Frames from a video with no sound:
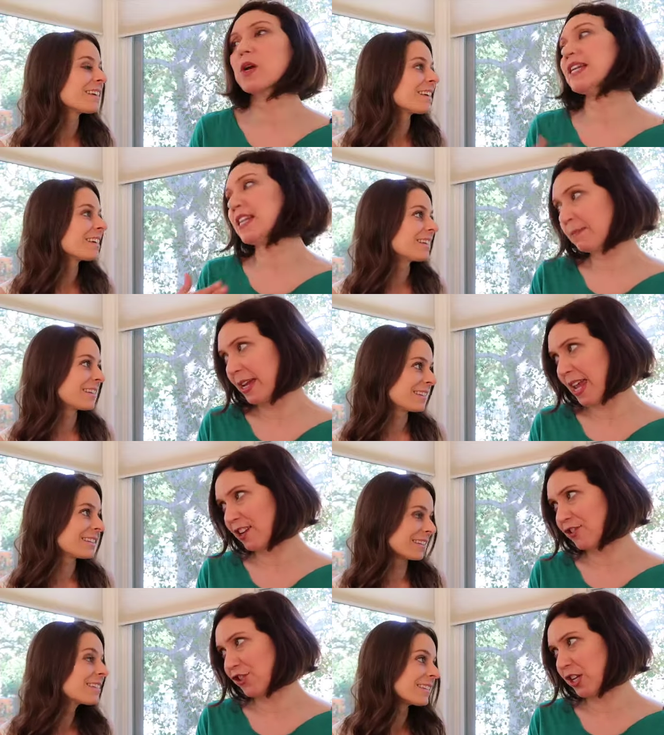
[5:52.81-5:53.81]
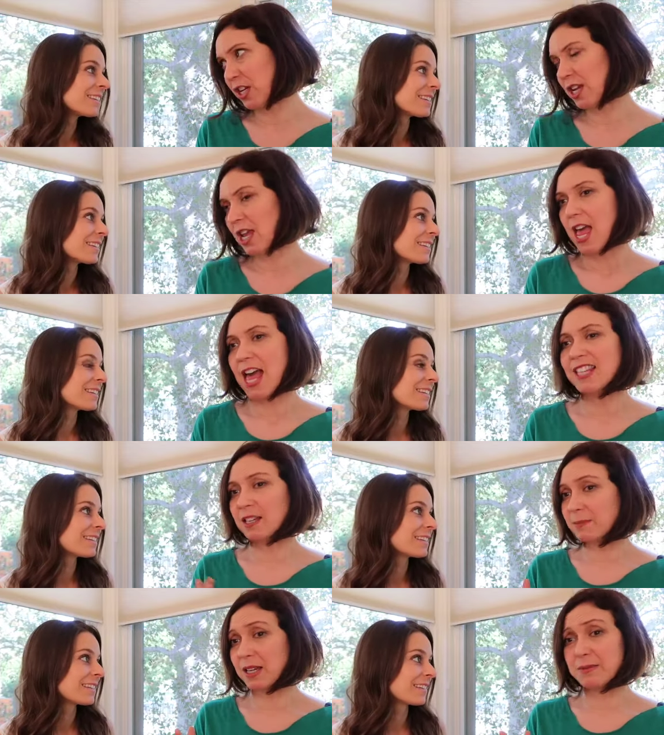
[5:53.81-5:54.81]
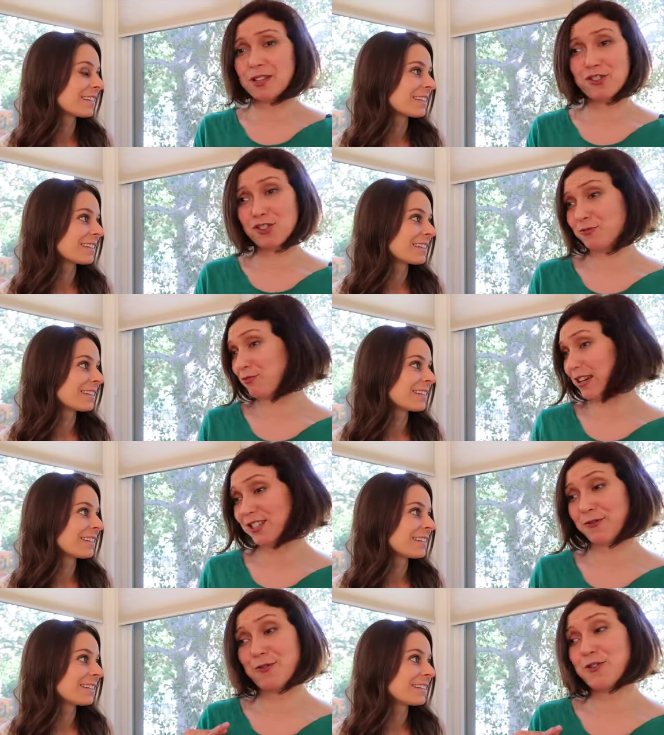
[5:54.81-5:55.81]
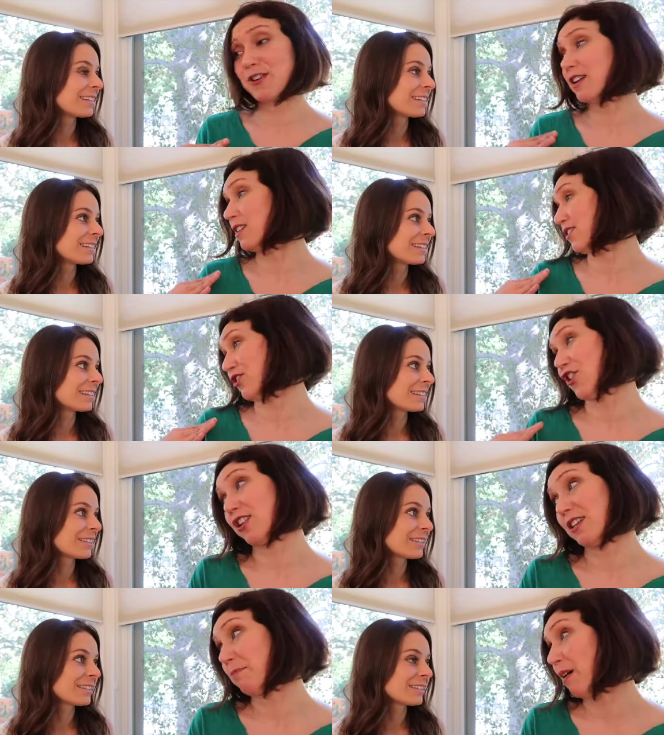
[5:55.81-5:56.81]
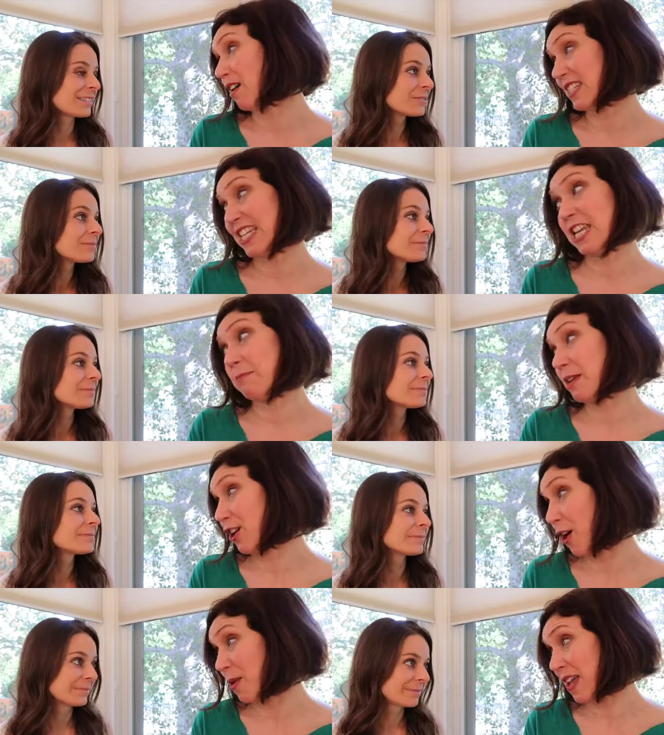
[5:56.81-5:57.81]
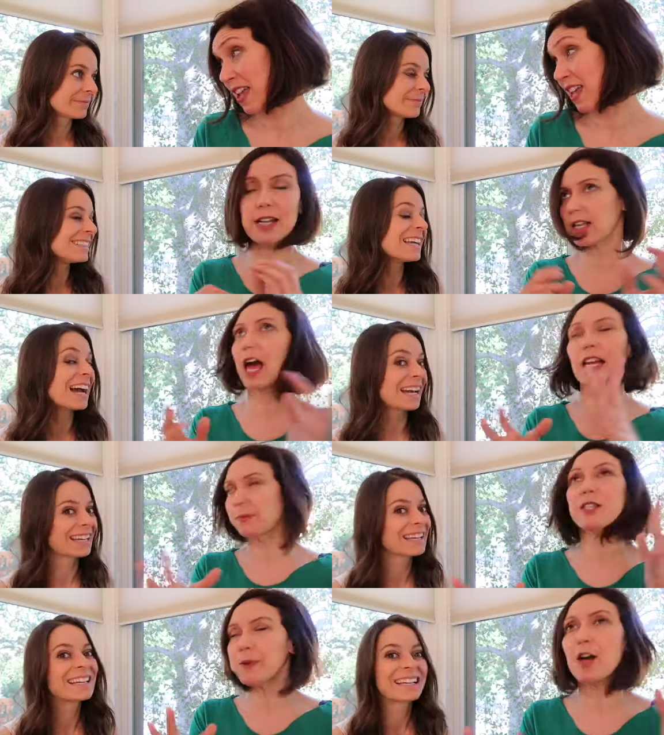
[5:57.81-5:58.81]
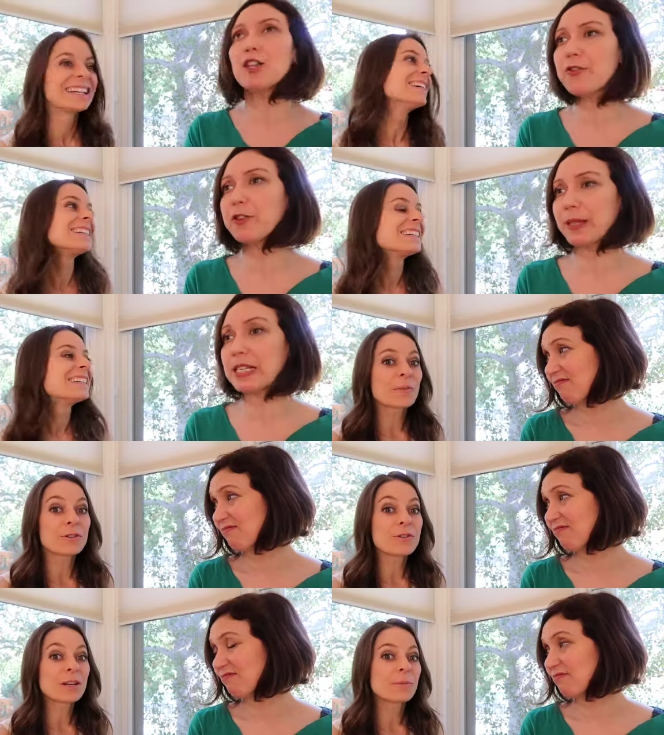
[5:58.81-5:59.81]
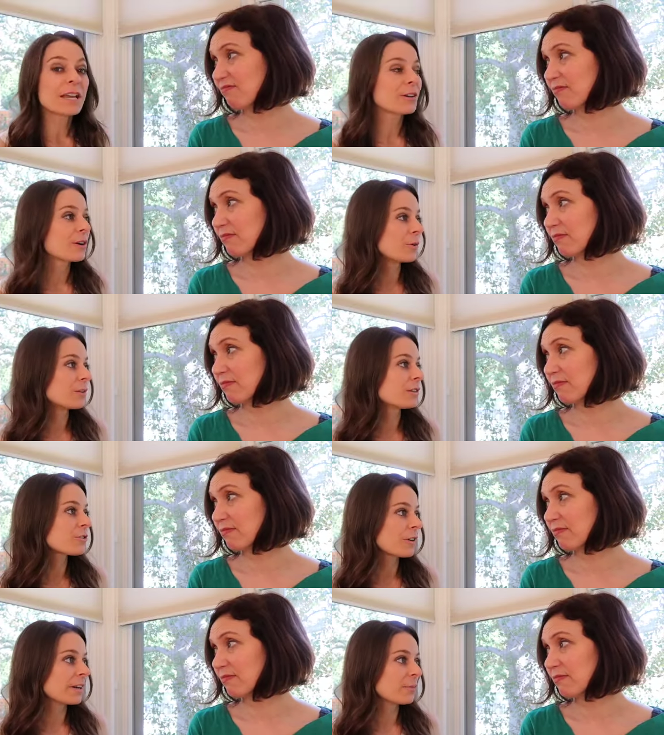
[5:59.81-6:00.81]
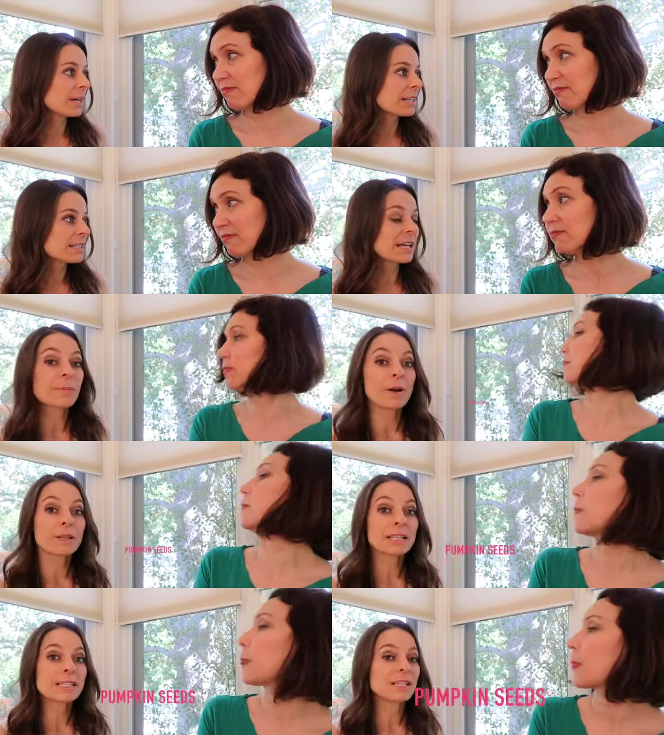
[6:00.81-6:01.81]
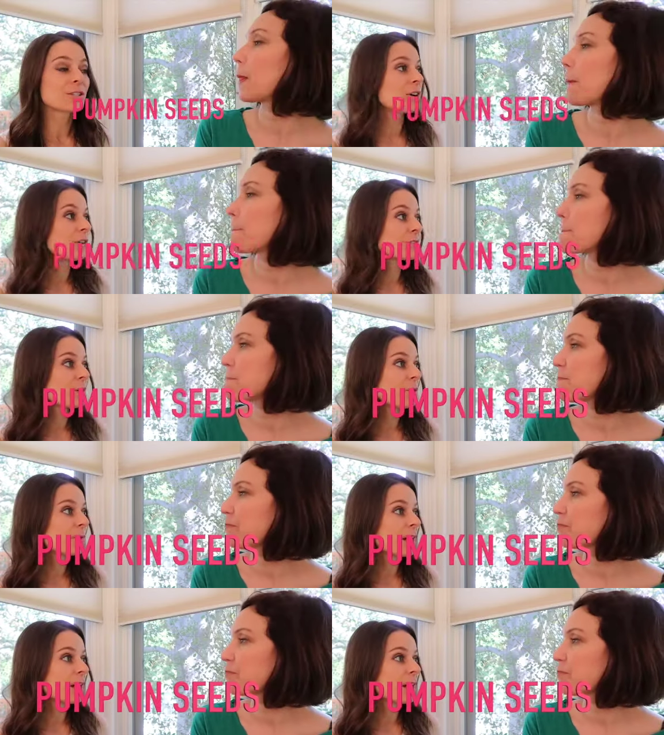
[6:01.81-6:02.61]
Speaker 1: where I need my energy, and sometimes I'll just reach for a chocolate bar to keep me going. It yeah. kind of
Speaker 2: puts me all over the place. Um, you can make your own little trail mix. Like pumpkin seeds are also